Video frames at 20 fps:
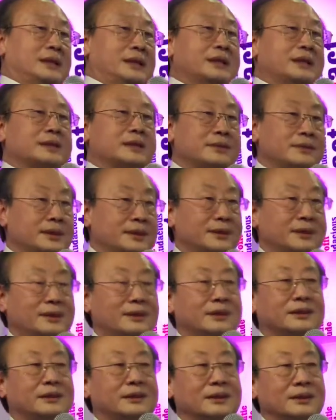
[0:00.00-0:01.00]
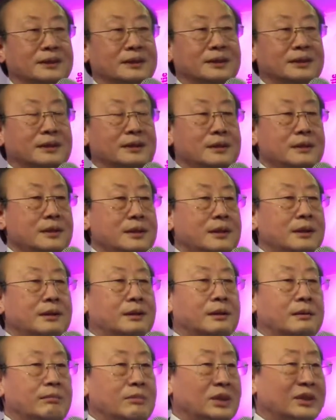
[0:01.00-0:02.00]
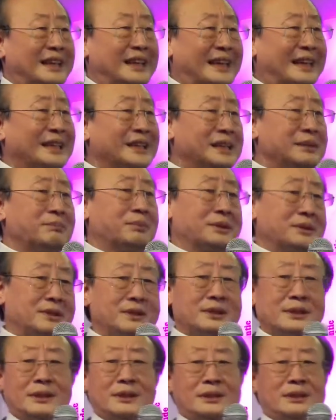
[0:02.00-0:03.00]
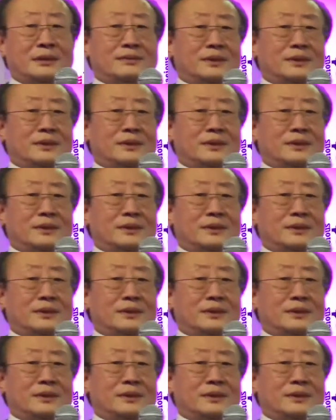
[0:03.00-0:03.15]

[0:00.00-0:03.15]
election result, more than 80%